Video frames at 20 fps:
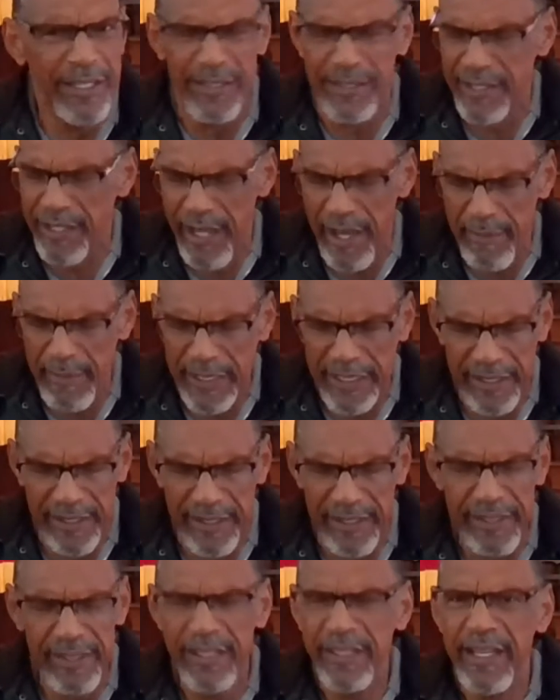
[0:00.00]
I mean, he
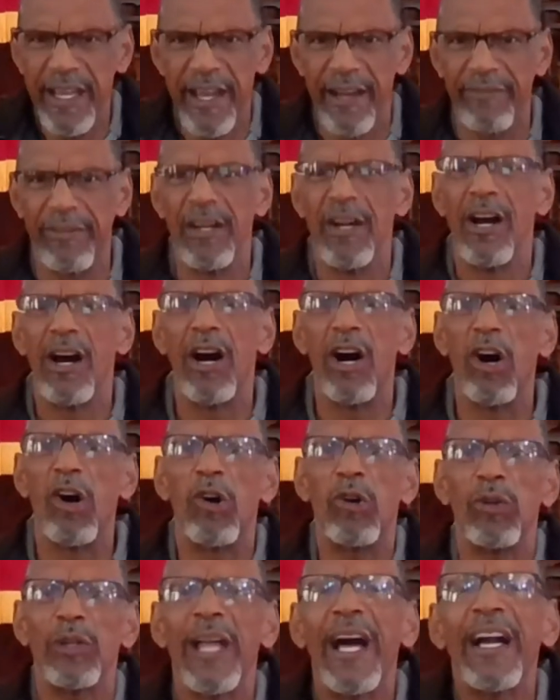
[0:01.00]
didn't have a whole
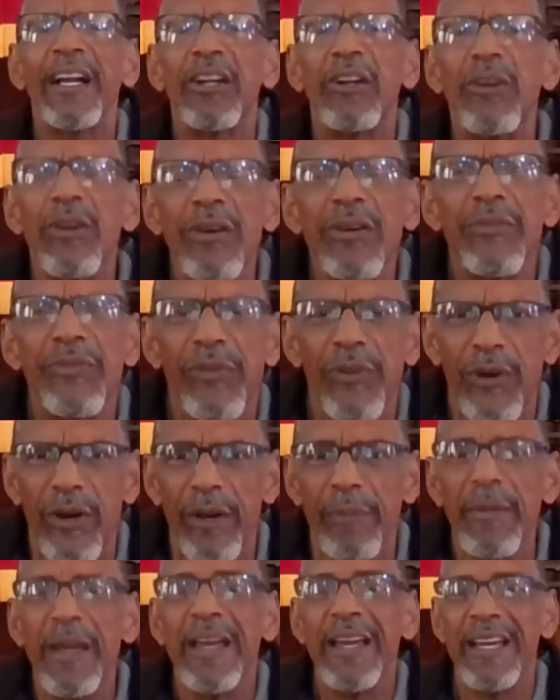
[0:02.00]
lot going for him
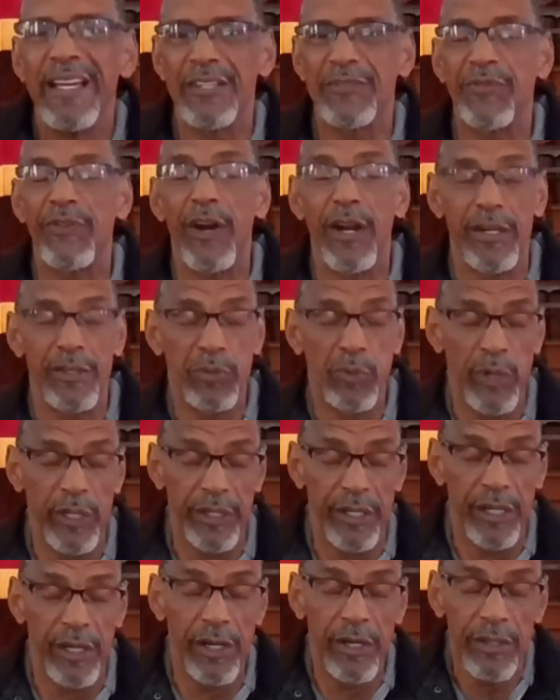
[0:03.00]
as far as what
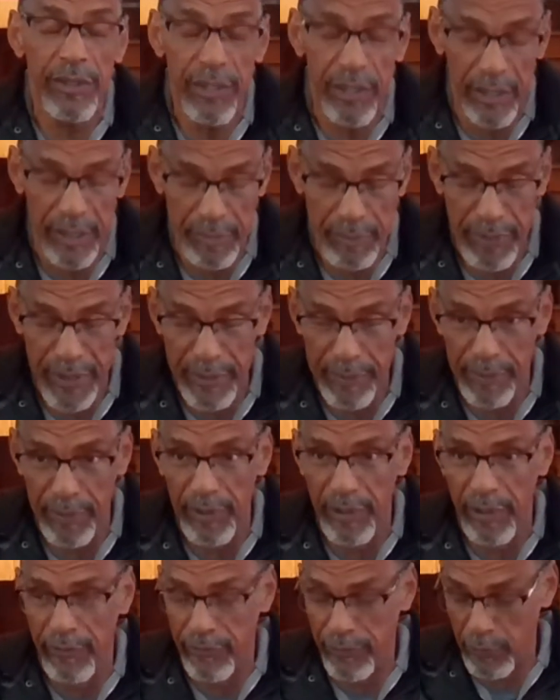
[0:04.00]
earthly people, as
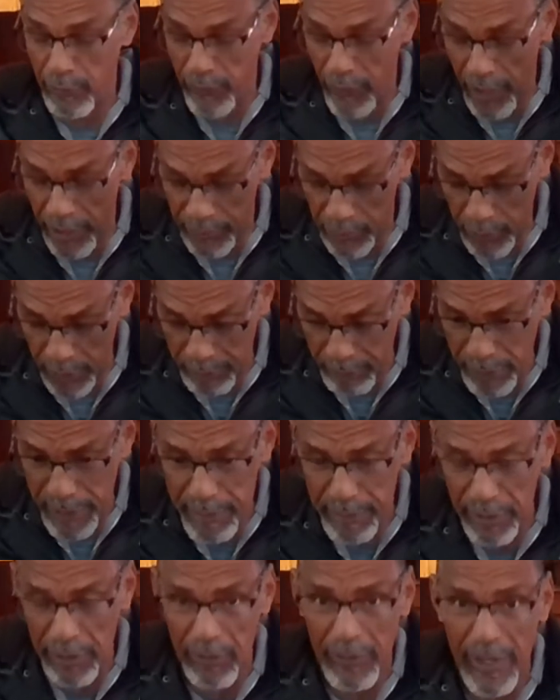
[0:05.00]
far as what people
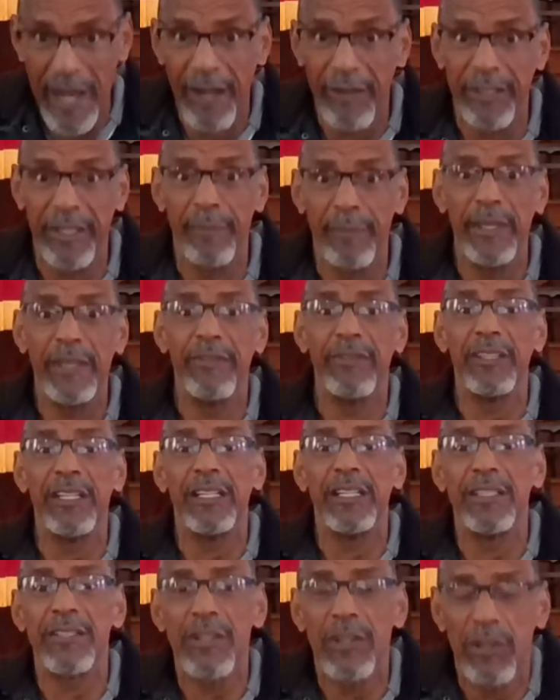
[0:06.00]
around him, even in his
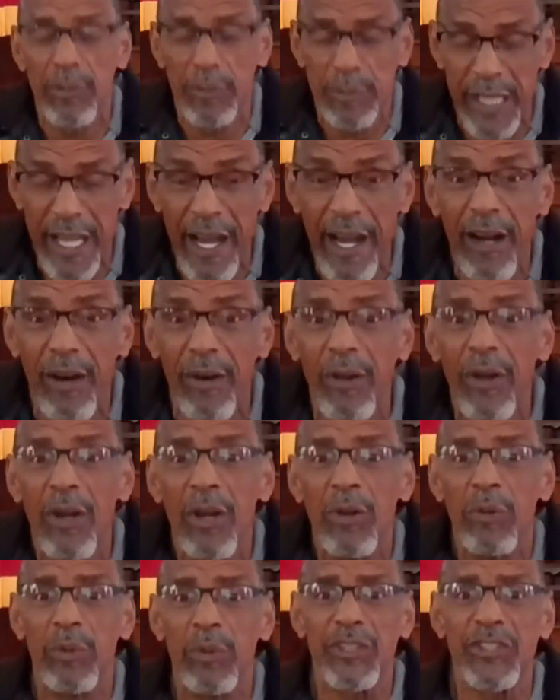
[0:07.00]
hometown,
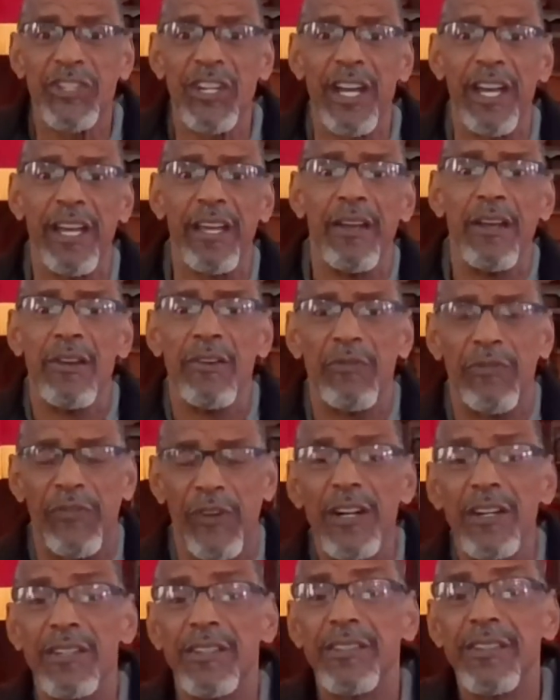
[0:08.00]
would say.
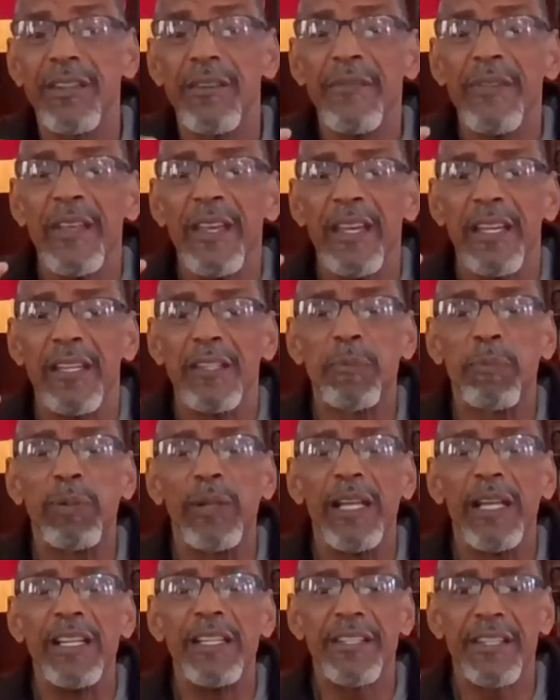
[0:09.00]
First, his
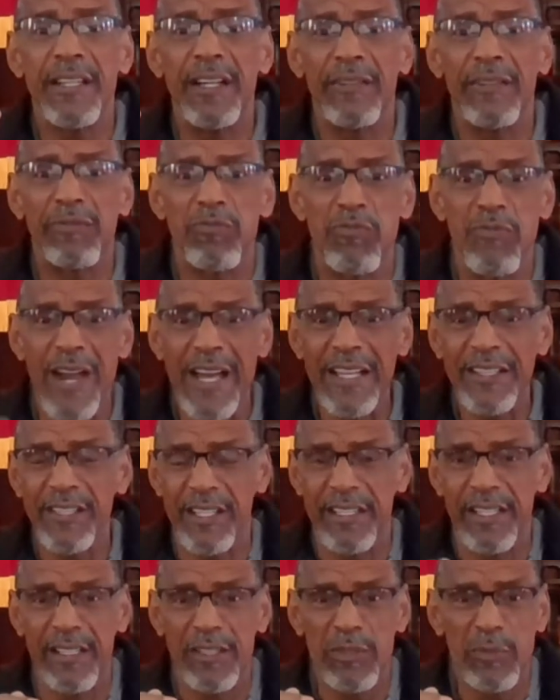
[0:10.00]
place of
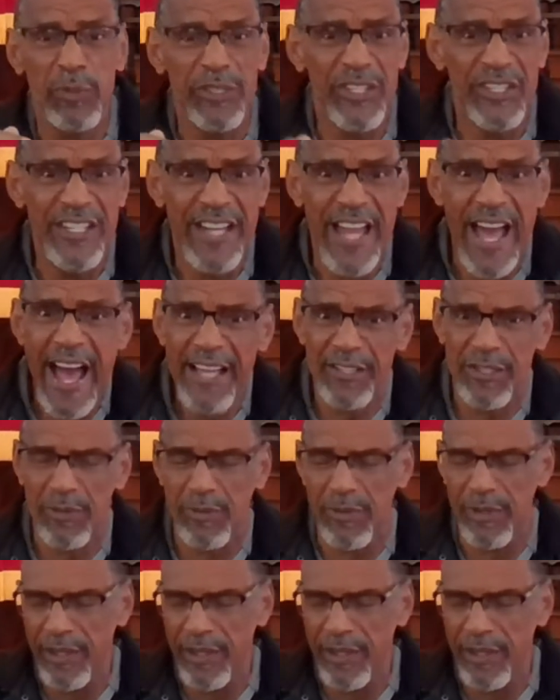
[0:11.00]
residence was Nazareth.